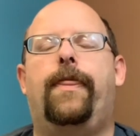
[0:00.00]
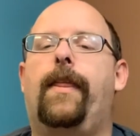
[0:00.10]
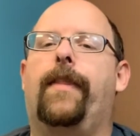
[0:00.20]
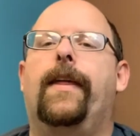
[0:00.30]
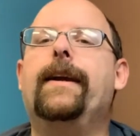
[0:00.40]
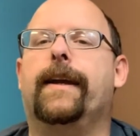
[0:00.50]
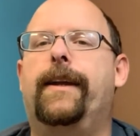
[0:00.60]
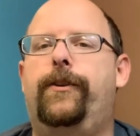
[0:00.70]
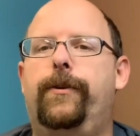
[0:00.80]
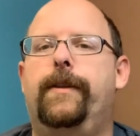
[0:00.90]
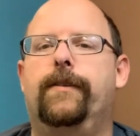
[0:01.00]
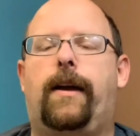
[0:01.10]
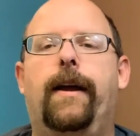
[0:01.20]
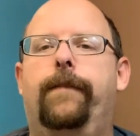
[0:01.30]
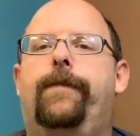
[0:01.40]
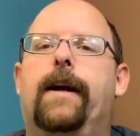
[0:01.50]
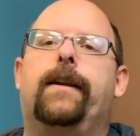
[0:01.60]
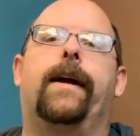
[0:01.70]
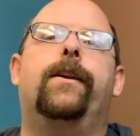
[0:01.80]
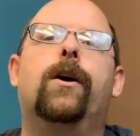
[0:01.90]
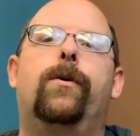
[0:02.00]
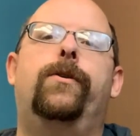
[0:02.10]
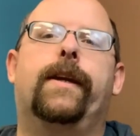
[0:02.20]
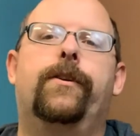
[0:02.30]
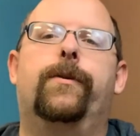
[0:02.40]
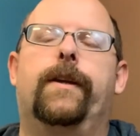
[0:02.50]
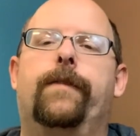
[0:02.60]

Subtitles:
I think I can do this. In fact, I know you can do it.